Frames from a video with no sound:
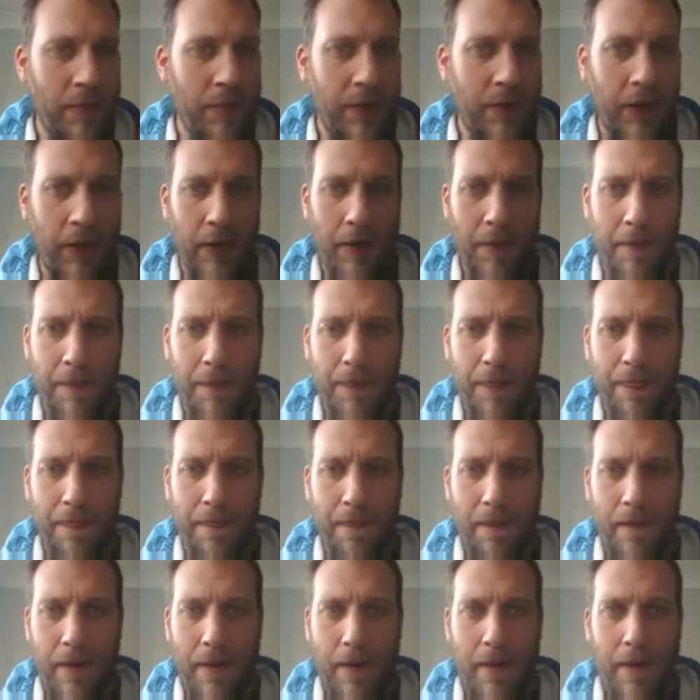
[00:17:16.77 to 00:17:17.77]
bigger,
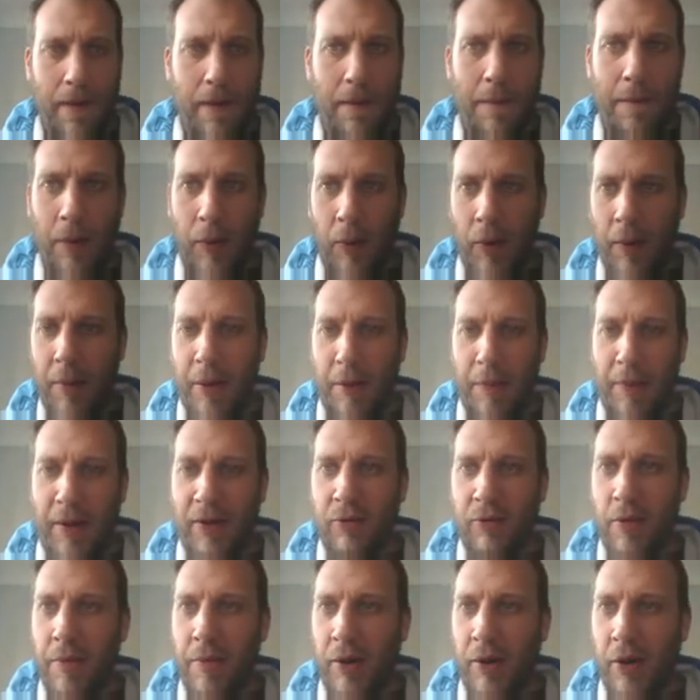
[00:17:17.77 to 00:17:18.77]
but when I make the play
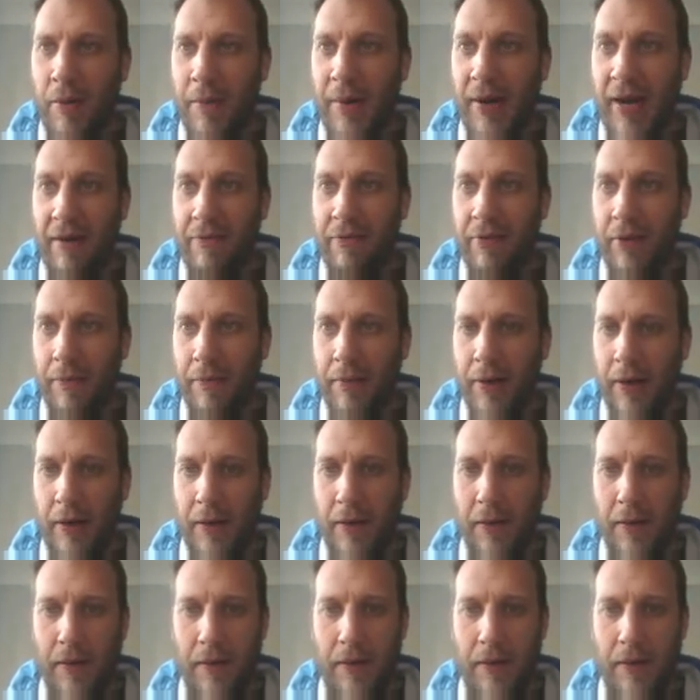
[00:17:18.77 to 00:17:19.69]
screen bigger, I make everything bigger.